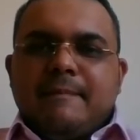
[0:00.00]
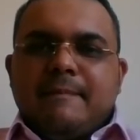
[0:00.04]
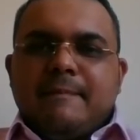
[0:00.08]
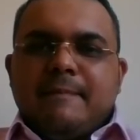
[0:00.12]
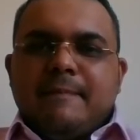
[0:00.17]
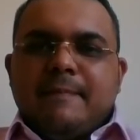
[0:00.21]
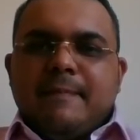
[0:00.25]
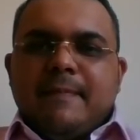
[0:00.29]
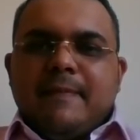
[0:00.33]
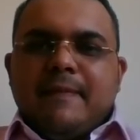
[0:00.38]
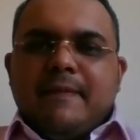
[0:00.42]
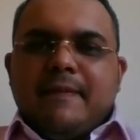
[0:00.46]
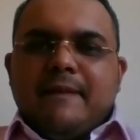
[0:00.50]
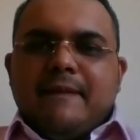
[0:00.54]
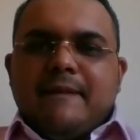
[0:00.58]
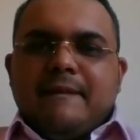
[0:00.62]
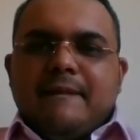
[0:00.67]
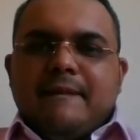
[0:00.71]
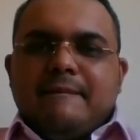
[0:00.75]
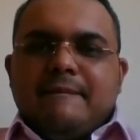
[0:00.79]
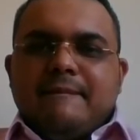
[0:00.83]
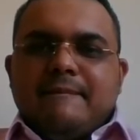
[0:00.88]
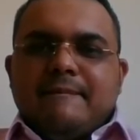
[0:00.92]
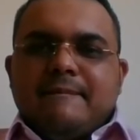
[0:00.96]

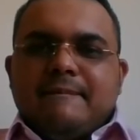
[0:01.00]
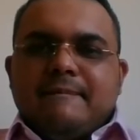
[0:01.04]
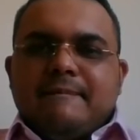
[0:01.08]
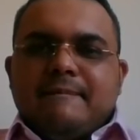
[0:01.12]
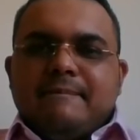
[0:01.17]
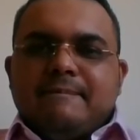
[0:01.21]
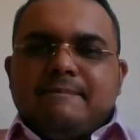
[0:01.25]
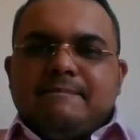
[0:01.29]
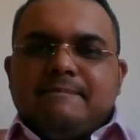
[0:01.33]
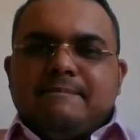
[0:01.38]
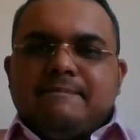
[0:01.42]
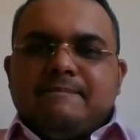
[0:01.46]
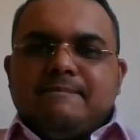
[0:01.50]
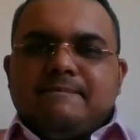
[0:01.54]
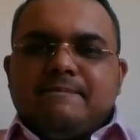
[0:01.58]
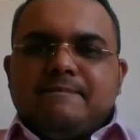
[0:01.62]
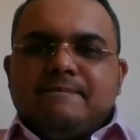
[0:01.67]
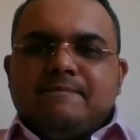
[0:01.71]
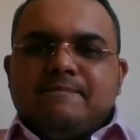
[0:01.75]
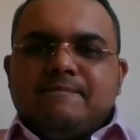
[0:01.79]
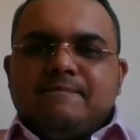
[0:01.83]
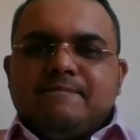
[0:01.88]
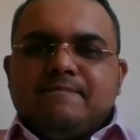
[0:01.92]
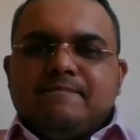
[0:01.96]

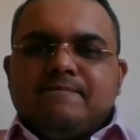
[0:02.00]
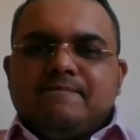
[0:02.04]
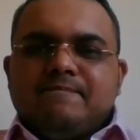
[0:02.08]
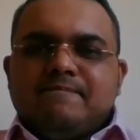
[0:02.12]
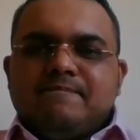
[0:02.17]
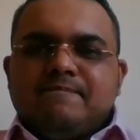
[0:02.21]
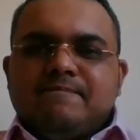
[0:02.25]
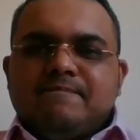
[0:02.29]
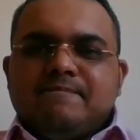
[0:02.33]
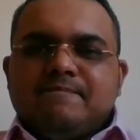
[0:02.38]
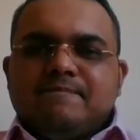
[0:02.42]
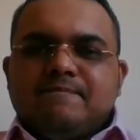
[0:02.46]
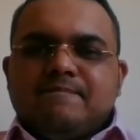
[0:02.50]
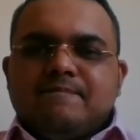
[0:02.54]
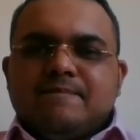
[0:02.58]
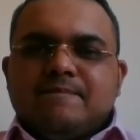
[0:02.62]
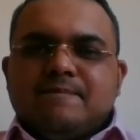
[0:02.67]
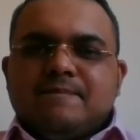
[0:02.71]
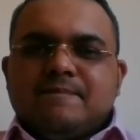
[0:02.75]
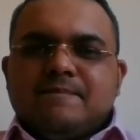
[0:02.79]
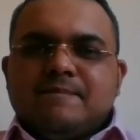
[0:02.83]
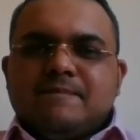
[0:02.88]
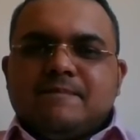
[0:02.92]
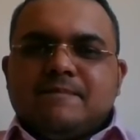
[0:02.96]

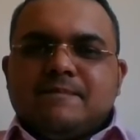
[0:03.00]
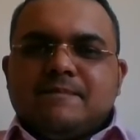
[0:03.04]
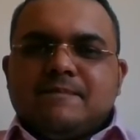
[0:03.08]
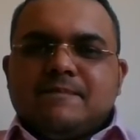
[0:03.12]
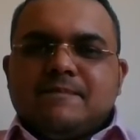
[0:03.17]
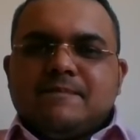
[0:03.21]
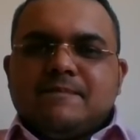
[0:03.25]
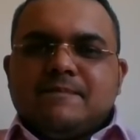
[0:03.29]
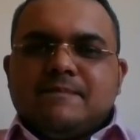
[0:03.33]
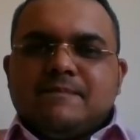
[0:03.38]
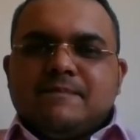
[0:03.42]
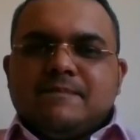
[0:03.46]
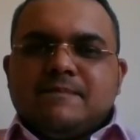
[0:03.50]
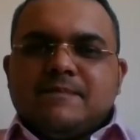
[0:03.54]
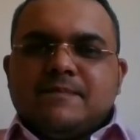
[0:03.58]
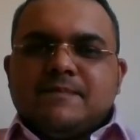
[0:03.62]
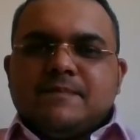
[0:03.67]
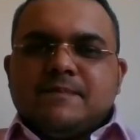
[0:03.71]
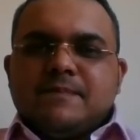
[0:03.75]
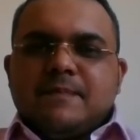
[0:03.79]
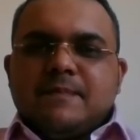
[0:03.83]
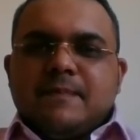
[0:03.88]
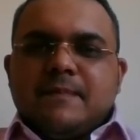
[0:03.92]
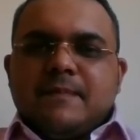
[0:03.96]

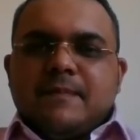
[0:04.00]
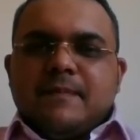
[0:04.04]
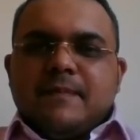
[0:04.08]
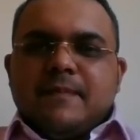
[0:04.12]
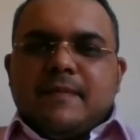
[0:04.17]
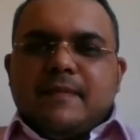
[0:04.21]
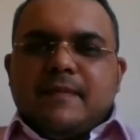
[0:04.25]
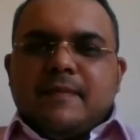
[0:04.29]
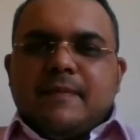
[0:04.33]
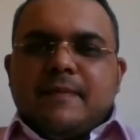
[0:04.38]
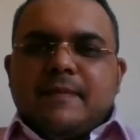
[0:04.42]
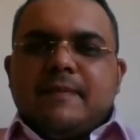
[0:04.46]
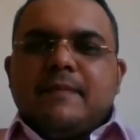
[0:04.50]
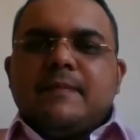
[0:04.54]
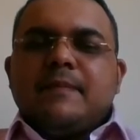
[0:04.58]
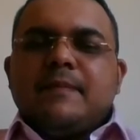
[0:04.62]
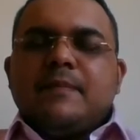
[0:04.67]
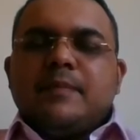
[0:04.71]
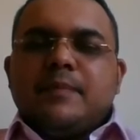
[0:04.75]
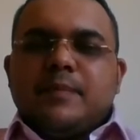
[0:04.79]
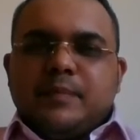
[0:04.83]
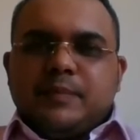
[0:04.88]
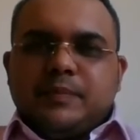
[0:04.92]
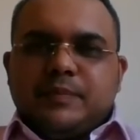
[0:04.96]

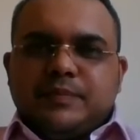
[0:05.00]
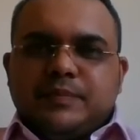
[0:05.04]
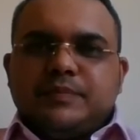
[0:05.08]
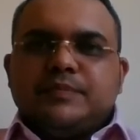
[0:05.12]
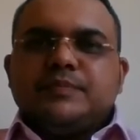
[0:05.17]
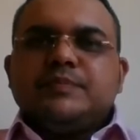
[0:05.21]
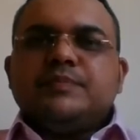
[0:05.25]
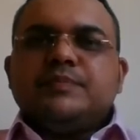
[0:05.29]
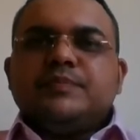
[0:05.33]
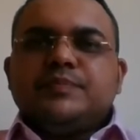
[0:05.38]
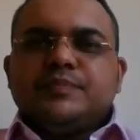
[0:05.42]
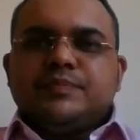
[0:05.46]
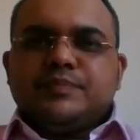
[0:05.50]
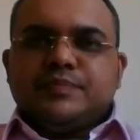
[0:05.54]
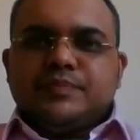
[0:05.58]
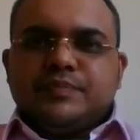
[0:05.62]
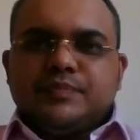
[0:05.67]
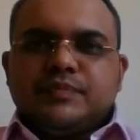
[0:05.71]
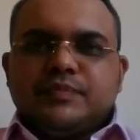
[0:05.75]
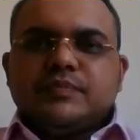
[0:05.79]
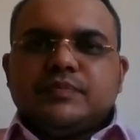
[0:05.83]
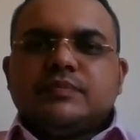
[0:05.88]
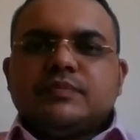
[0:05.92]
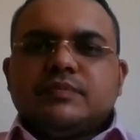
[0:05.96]

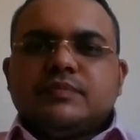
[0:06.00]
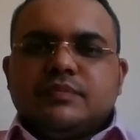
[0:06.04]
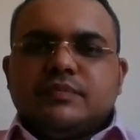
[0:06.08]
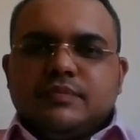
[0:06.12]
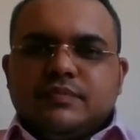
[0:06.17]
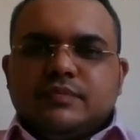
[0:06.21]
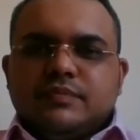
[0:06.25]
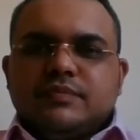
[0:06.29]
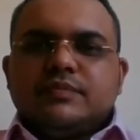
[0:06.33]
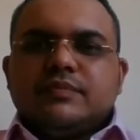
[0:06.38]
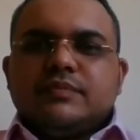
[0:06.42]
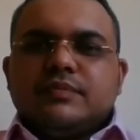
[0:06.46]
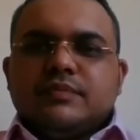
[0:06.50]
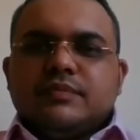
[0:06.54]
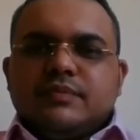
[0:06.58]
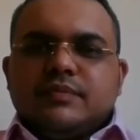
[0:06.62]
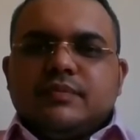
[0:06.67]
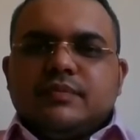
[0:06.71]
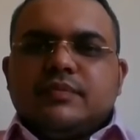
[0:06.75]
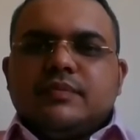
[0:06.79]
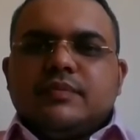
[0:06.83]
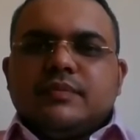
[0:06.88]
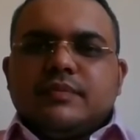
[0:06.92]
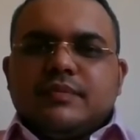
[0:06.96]

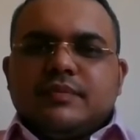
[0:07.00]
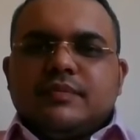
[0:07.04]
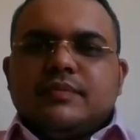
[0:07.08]
The person shown says nothing.